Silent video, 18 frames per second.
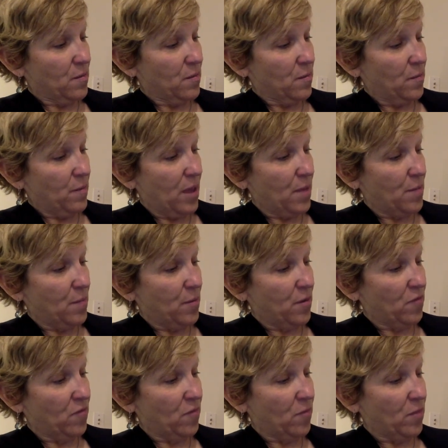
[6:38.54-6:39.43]

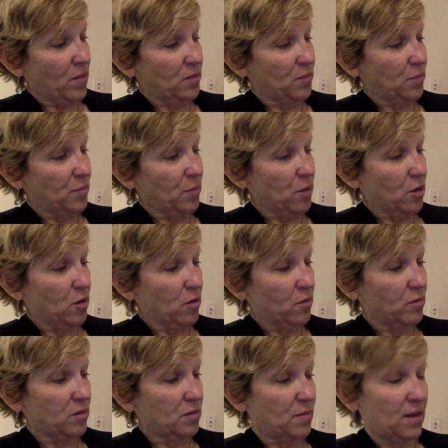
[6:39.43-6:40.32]
Paper from this book
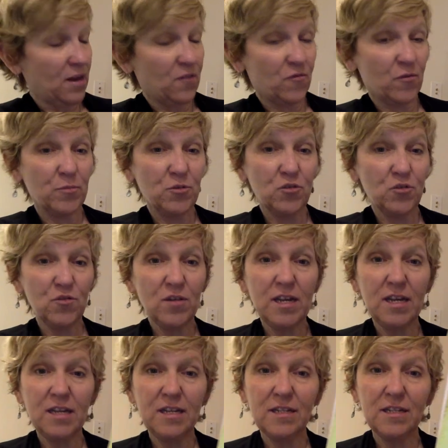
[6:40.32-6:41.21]
was made from
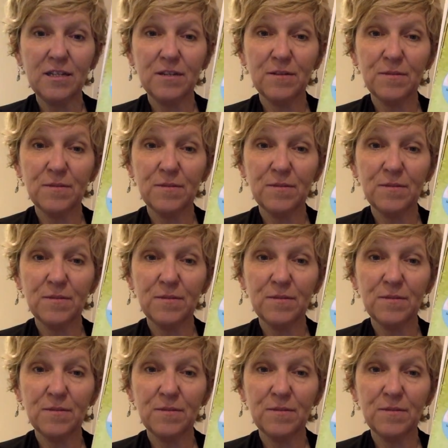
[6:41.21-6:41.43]
trees.